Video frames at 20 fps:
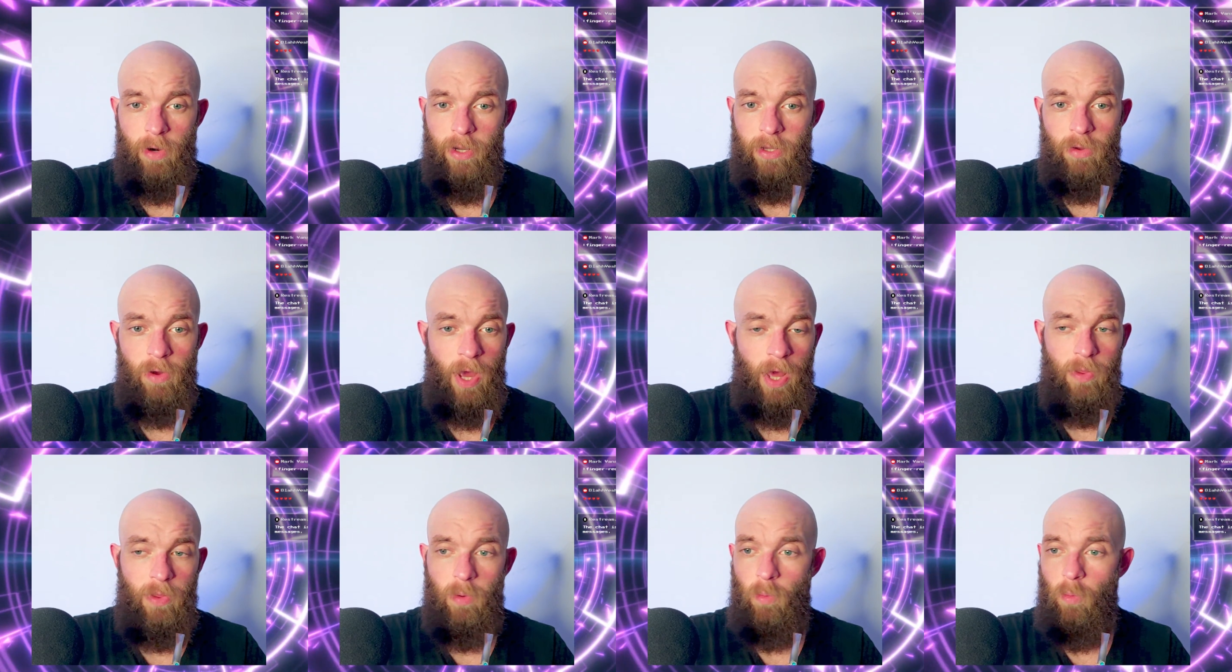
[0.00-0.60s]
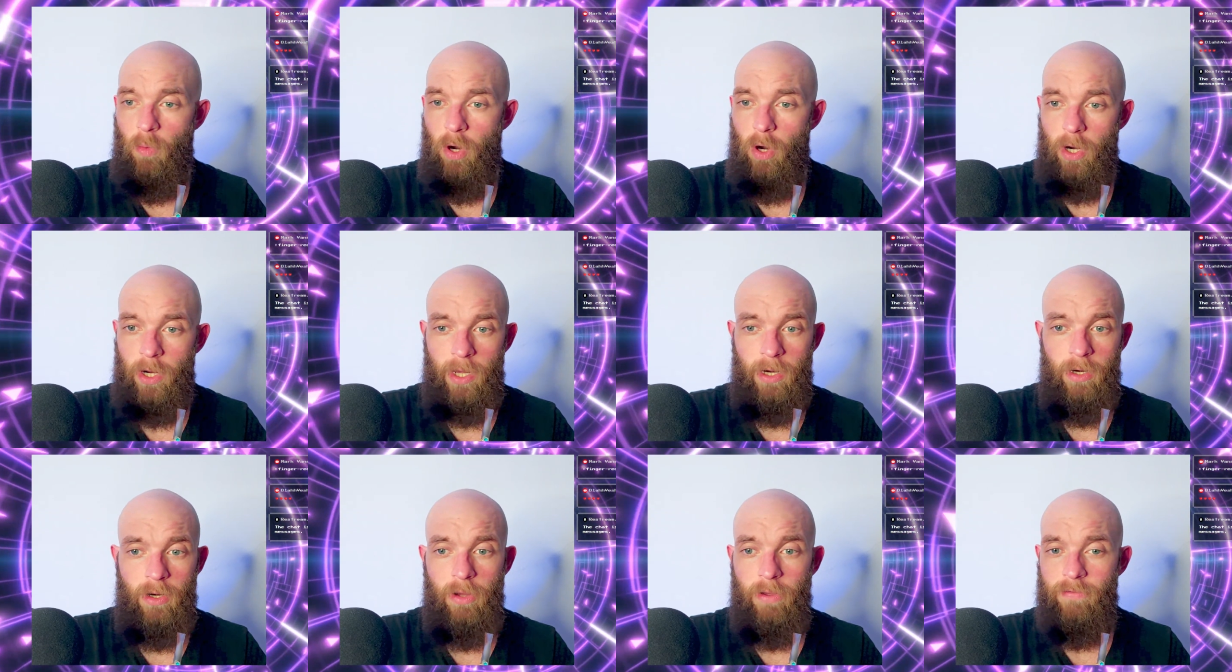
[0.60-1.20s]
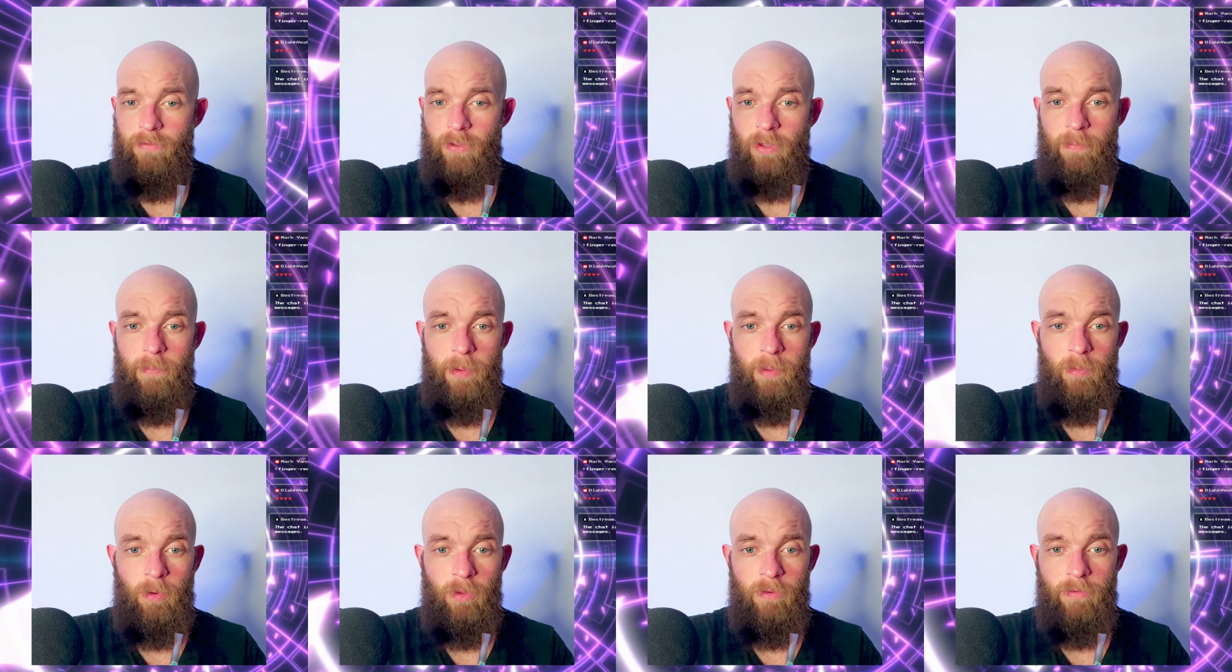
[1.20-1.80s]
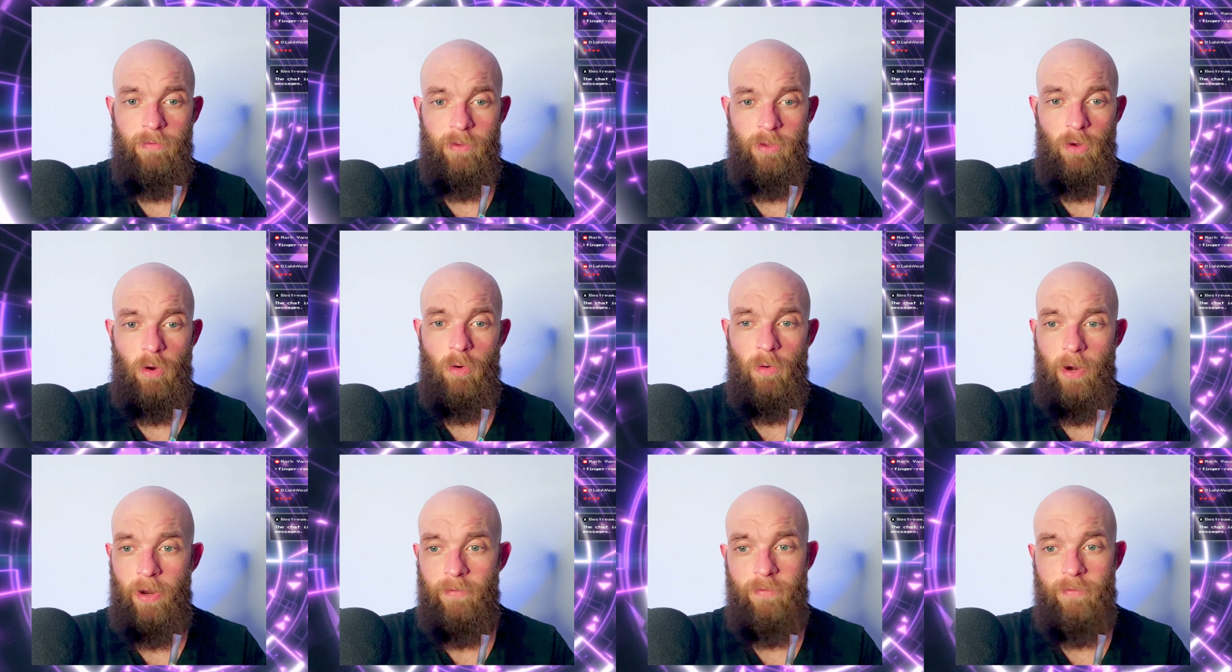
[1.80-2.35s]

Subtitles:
I don't know how they work. I don't know if Fedora.